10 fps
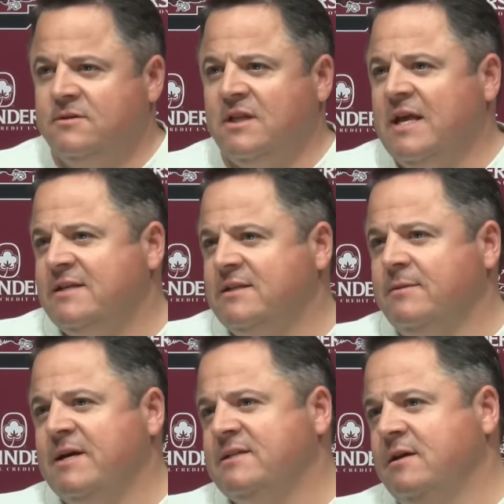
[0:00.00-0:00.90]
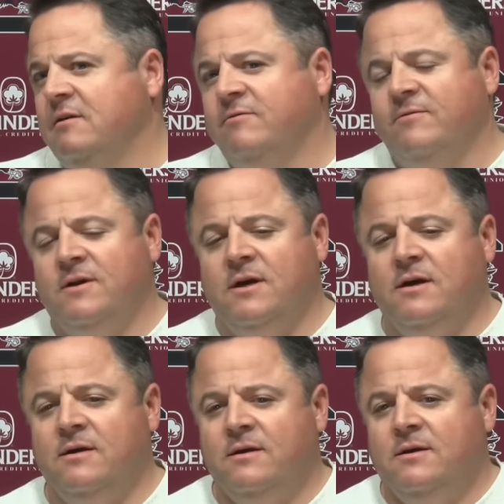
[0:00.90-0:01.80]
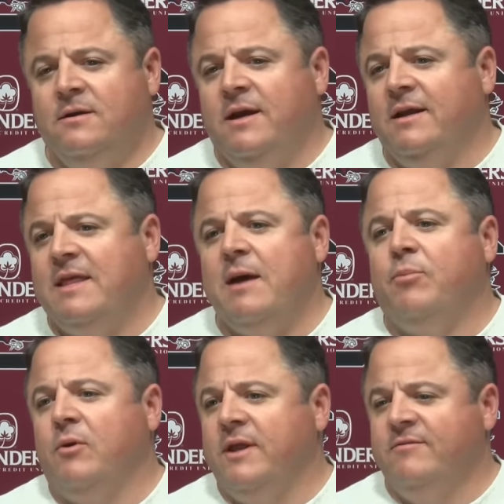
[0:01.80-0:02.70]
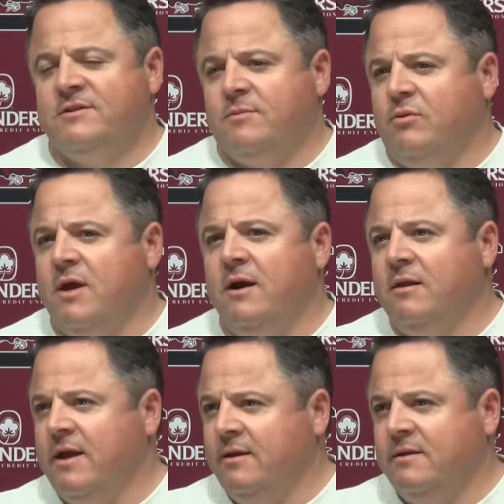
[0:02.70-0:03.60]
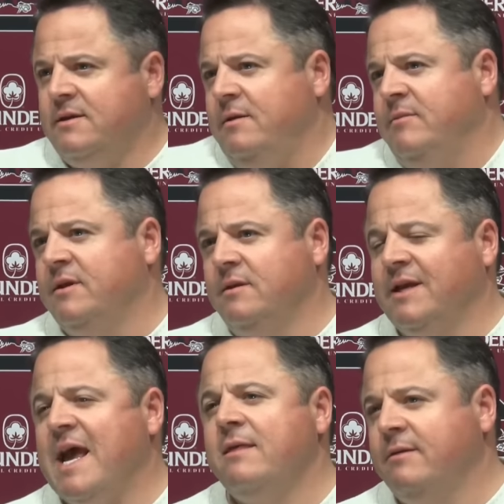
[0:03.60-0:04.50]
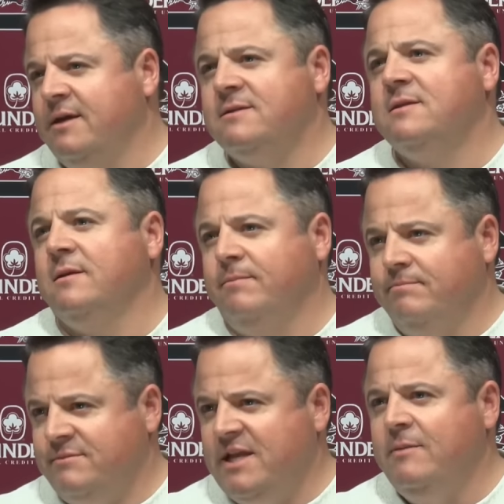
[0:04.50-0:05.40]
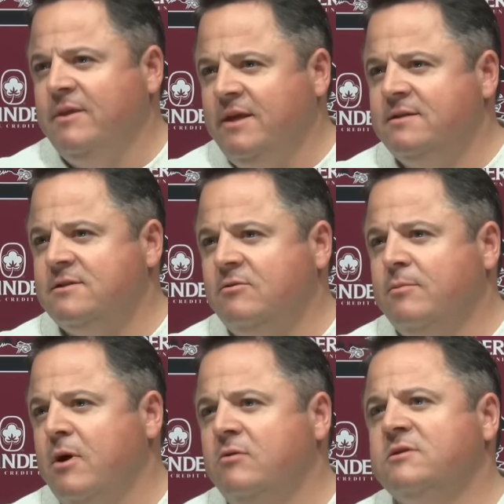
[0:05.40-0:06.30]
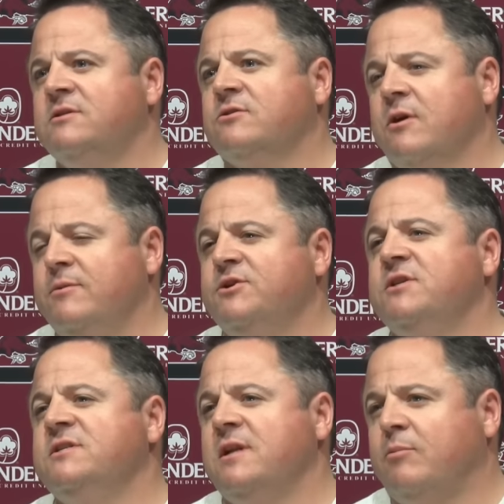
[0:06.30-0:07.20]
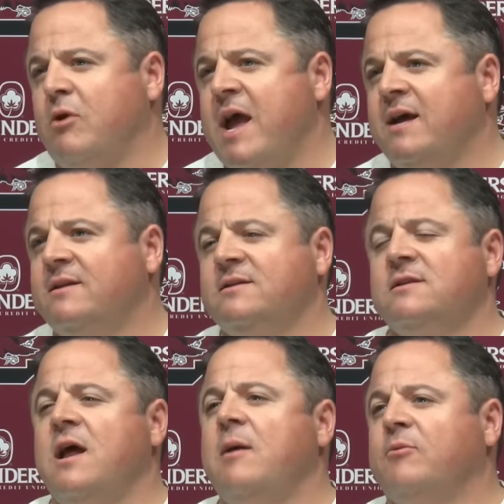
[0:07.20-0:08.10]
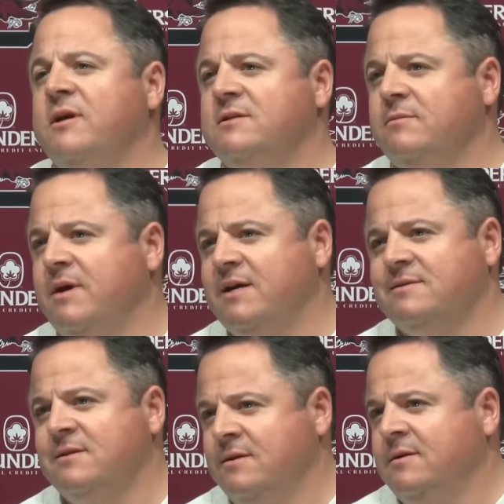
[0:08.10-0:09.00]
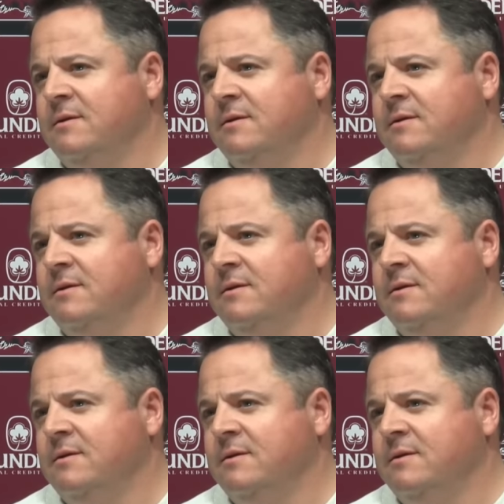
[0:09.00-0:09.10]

It's a lesson to myself at that point, even as a player. Like, the guy that gets the team in the end zone the most in scrimmages and in practice and operates the best